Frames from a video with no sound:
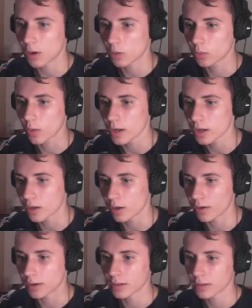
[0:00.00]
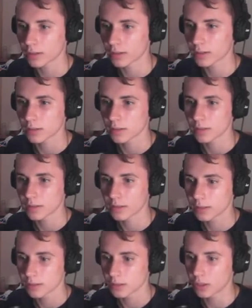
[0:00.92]
Come on, where you going?
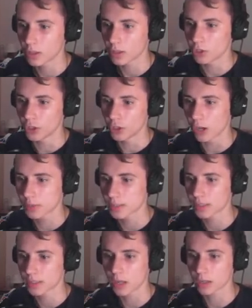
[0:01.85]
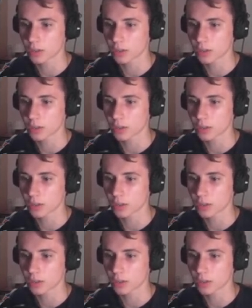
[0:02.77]
Good job,